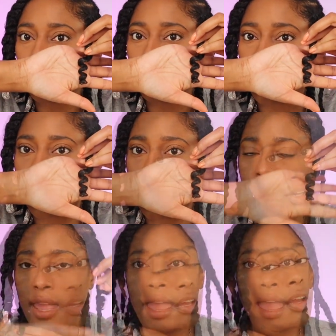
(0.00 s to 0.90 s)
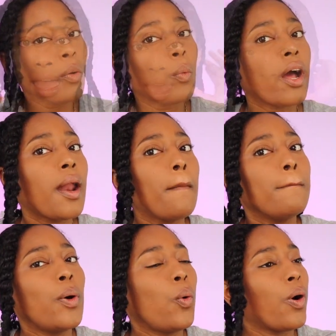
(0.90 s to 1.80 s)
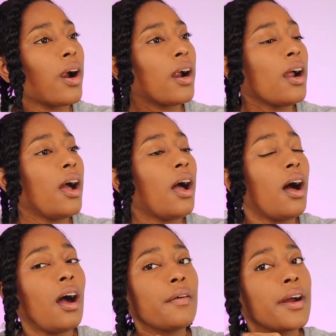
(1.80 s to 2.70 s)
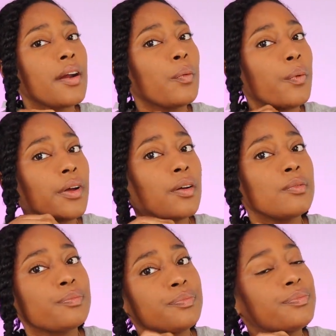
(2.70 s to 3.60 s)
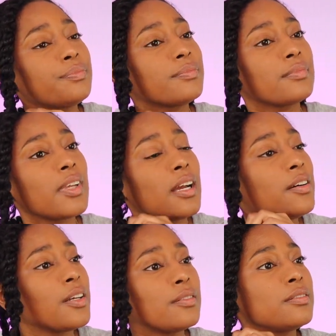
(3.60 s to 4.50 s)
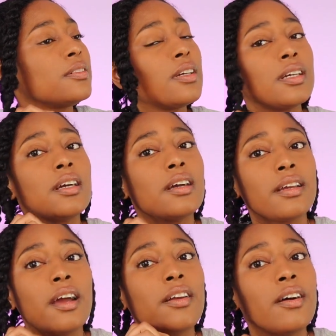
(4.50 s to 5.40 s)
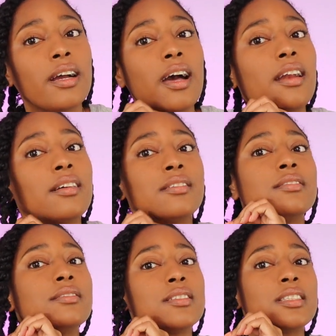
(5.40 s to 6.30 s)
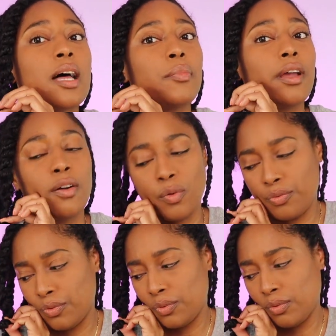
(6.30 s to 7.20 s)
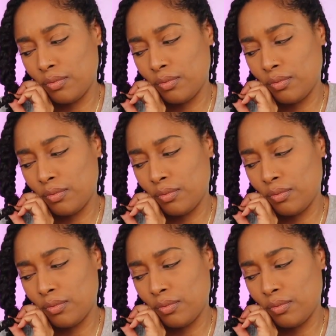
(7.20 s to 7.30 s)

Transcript: okay, and one more. All right, well, I don't know. Y'all know I kind of stopped being hopeful.